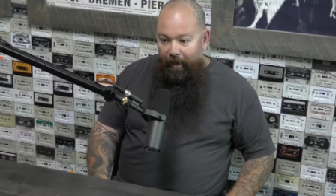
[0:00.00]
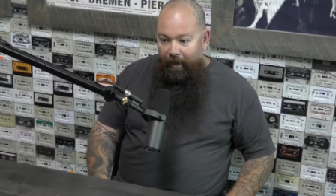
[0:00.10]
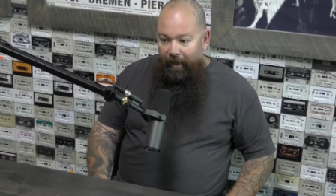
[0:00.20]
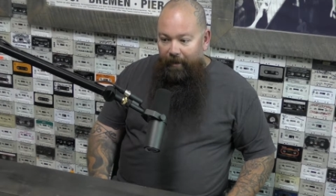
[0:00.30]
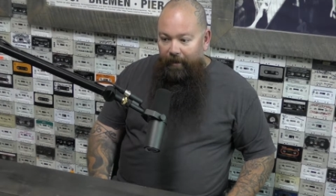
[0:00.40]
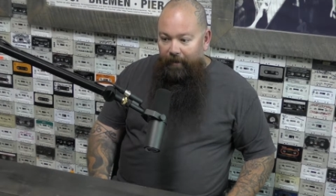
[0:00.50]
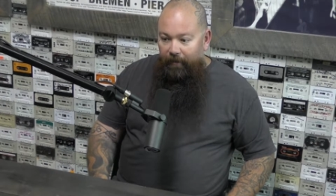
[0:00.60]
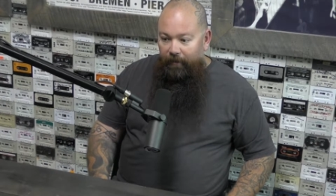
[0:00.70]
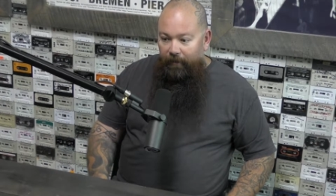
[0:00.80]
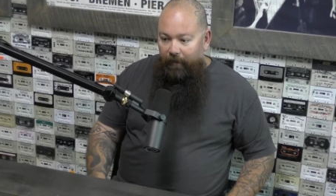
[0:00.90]
And I
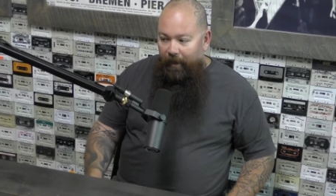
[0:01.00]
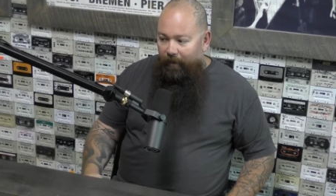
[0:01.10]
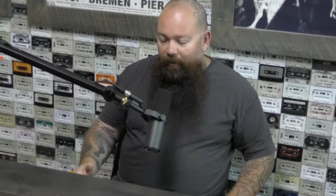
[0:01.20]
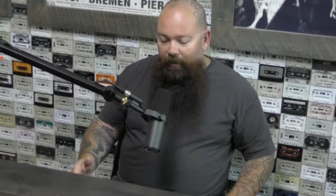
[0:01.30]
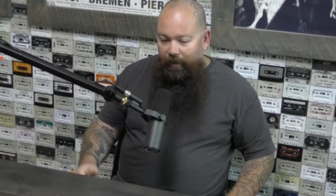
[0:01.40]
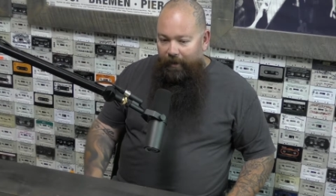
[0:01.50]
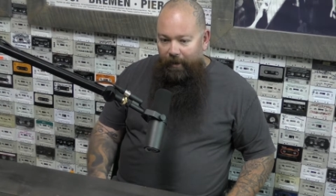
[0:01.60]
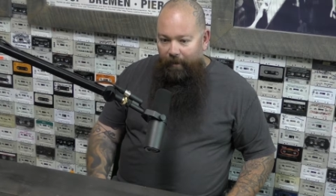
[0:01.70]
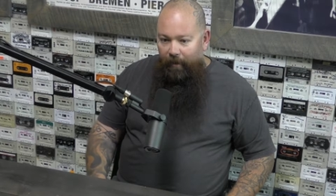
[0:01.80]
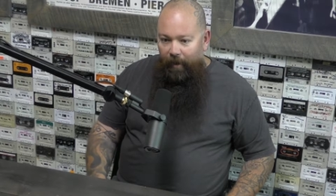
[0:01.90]
would always
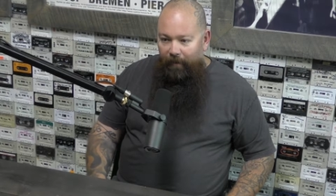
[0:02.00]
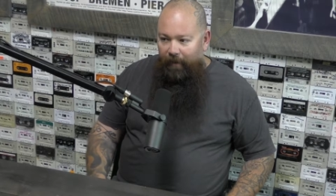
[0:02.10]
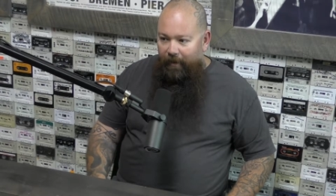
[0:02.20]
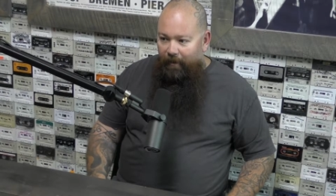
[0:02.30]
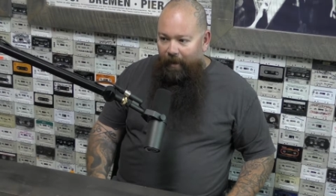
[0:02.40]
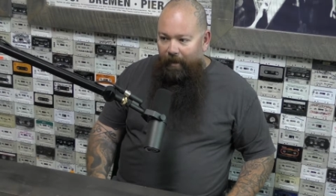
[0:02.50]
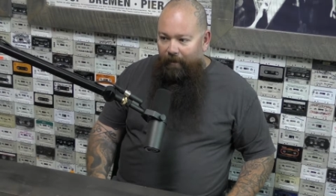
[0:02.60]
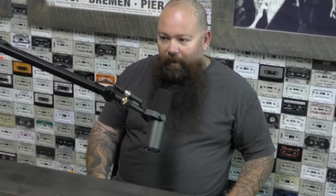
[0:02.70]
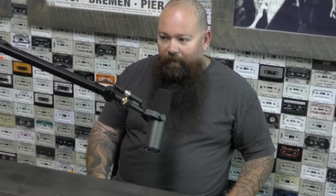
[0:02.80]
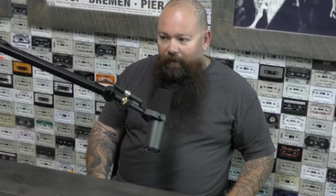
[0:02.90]
tell my wife, I said, man, I
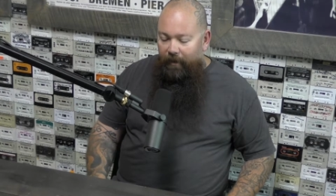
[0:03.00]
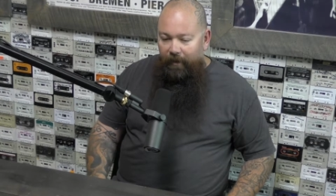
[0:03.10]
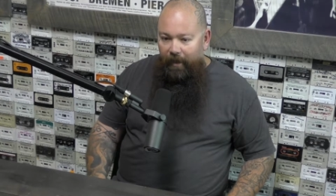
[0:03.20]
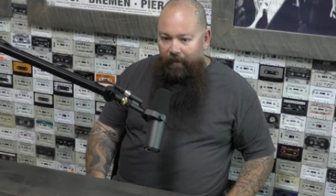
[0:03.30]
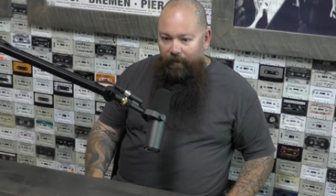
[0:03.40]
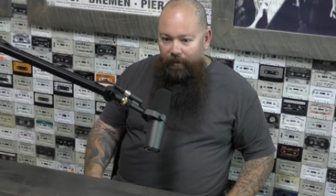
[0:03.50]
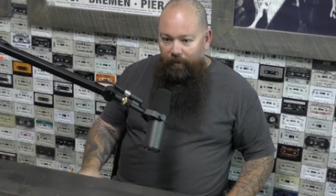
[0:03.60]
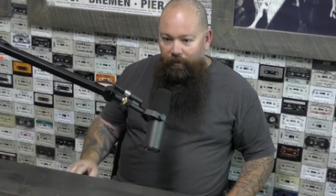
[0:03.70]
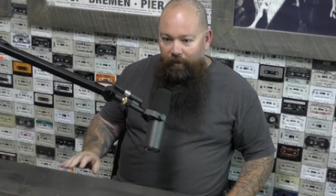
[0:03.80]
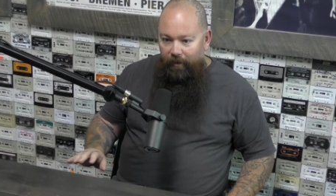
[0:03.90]
would love to just have a
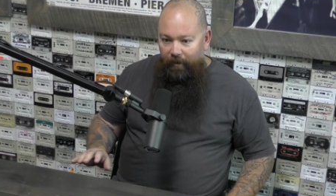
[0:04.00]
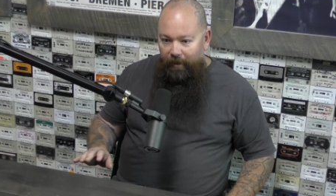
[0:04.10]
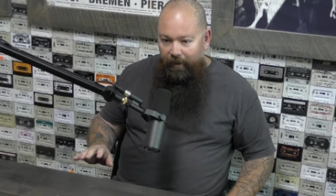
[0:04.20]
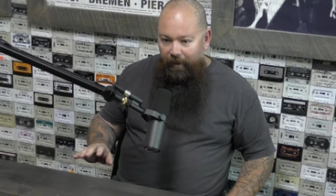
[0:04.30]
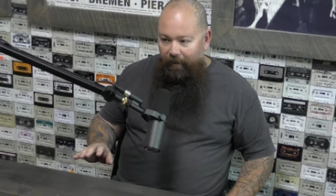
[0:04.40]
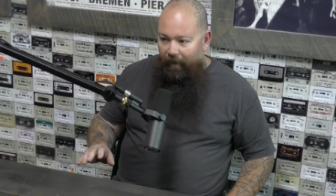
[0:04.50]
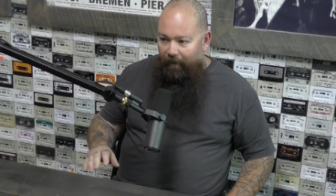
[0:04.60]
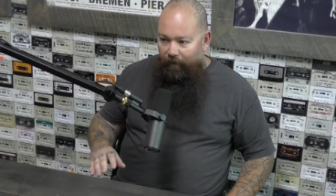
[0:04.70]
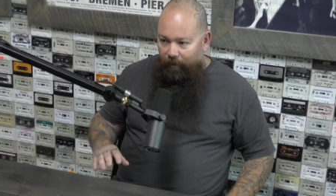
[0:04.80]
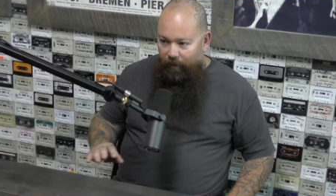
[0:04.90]
store instead of
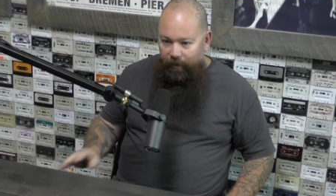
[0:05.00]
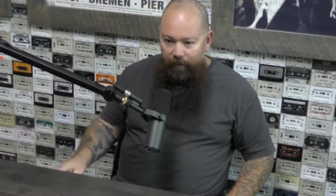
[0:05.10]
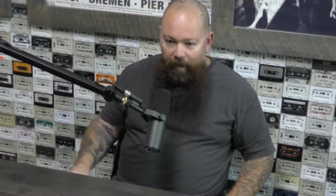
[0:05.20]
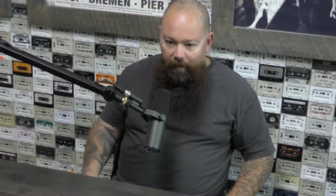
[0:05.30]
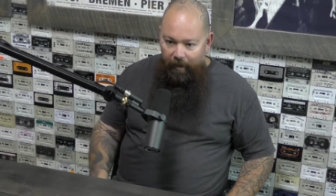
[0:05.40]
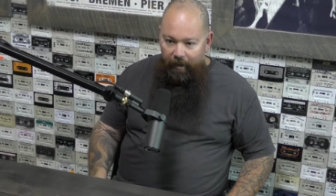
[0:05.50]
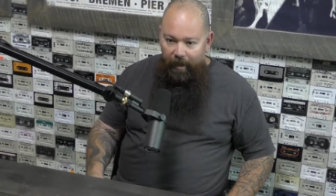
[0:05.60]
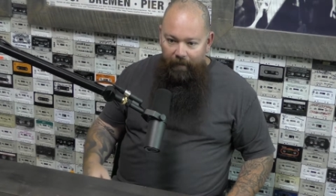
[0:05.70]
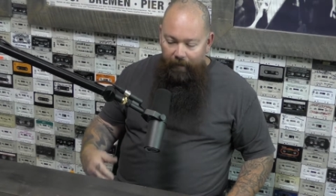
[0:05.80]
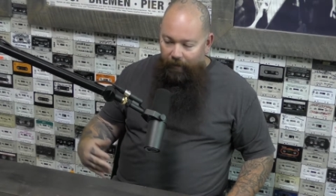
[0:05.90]
having to go to the swap meet,
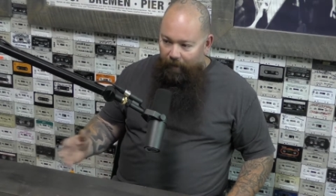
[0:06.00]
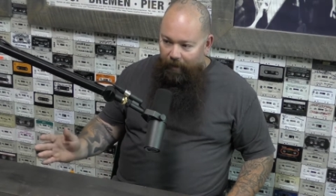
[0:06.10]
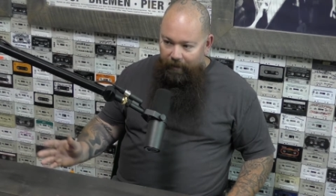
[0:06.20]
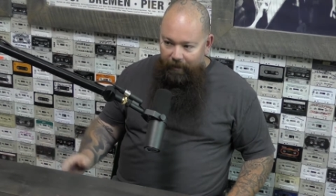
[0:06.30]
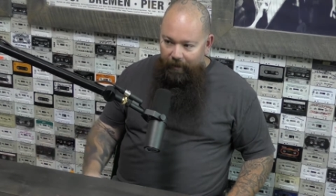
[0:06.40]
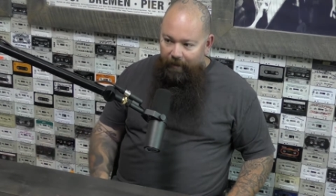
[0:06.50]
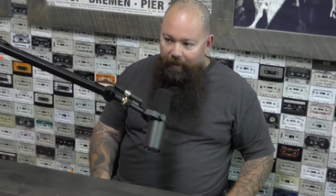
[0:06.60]
having a garage sale.